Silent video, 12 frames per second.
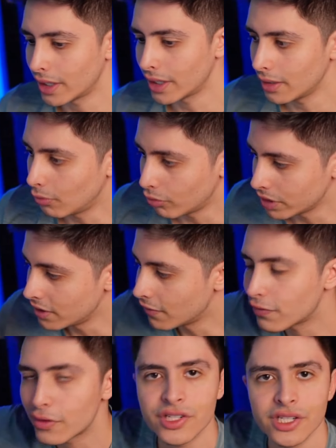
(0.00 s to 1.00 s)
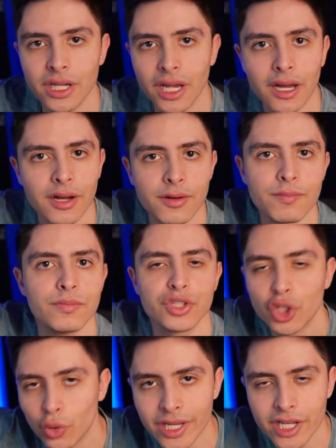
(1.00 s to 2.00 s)
when he first
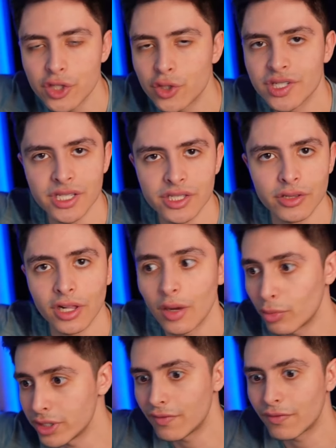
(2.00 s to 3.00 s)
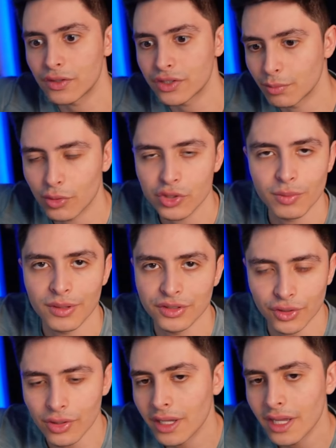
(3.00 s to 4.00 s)
showed interest into the club, when he first approached
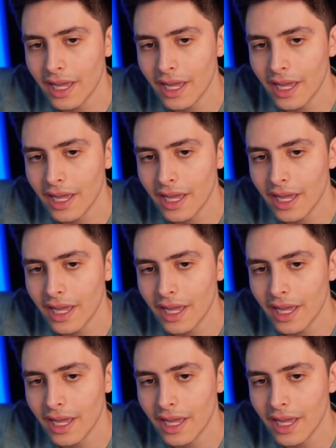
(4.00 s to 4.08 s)
Barcelona,